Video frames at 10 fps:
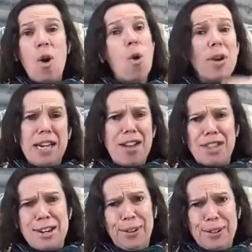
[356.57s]
or any
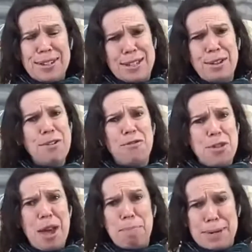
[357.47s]
other notes sort of
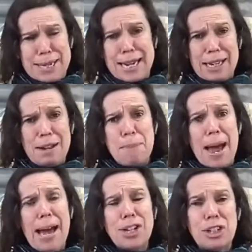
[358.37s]
for that particular
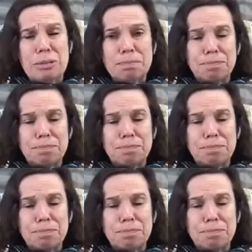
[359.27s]
batch.